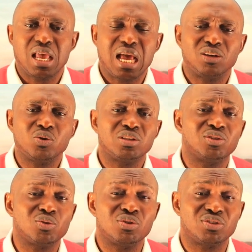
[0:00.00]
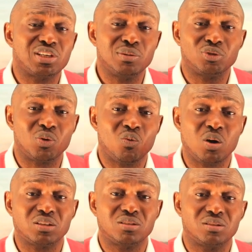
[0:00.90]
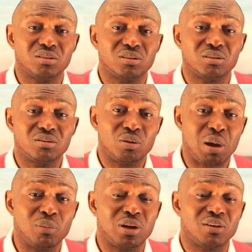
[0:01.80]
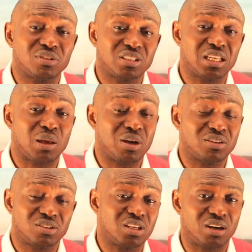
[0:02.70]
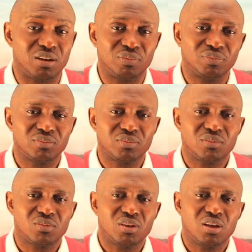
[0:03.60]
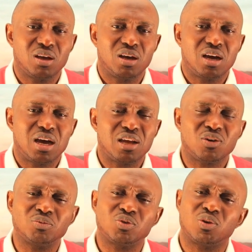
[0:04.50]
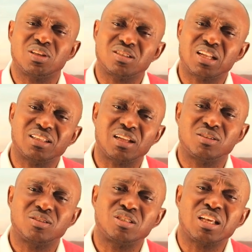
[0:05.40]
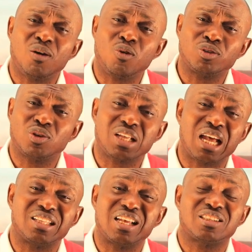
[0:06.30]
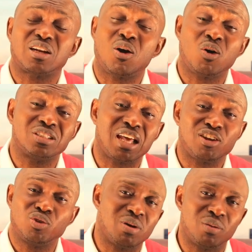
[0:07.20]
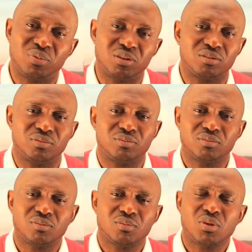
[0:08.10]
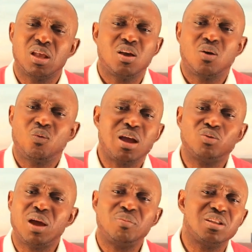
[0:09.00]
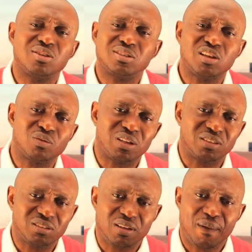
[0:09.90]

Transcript: and looking into the scripture, what the Bible has said about Sarah, I come to understand that Sarah was just an extraordinary human being. Why do I make this statement?